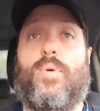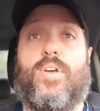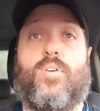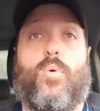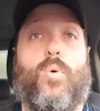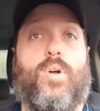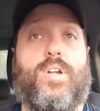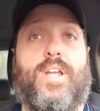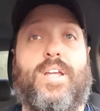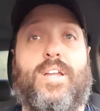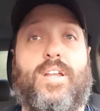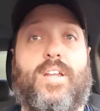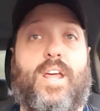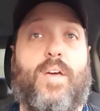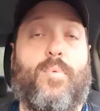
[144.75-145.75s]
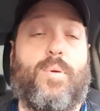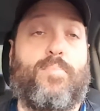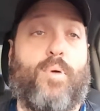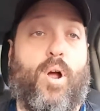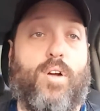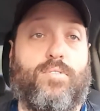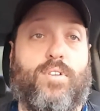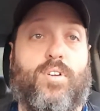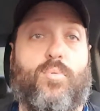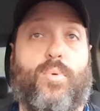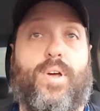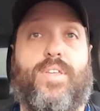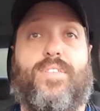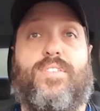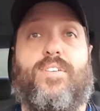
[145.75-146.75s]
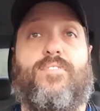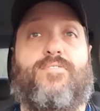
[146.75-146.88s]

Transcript: coordinated and we partnered with